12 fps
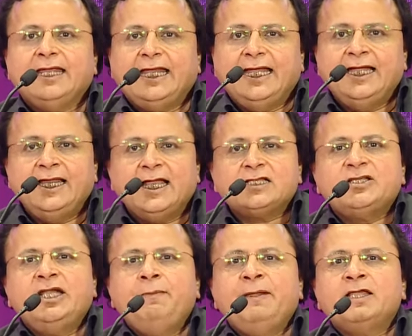India's
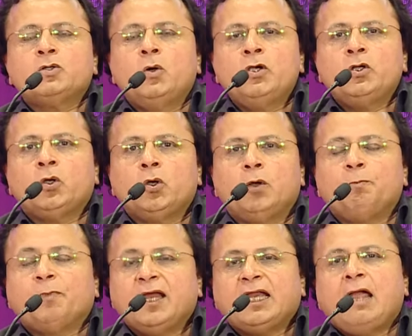GDP is going to grow,
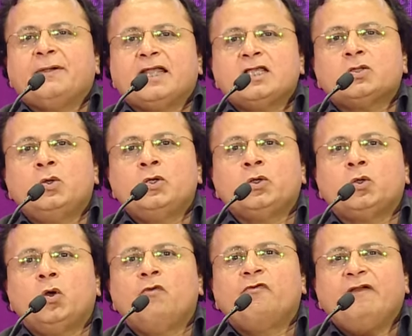per capita is going to
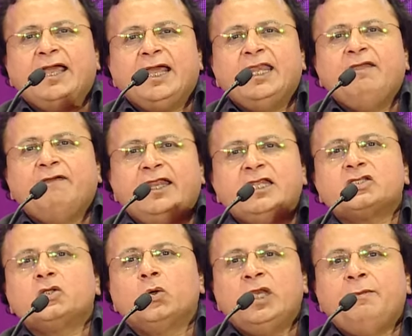grow very, very
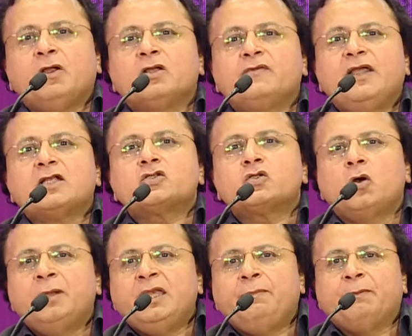slowly because we are so
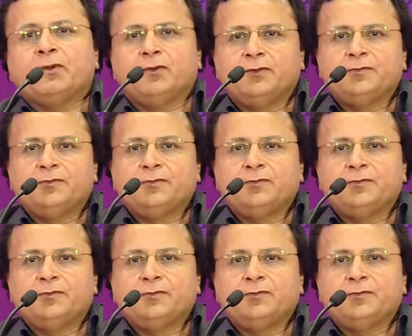many people.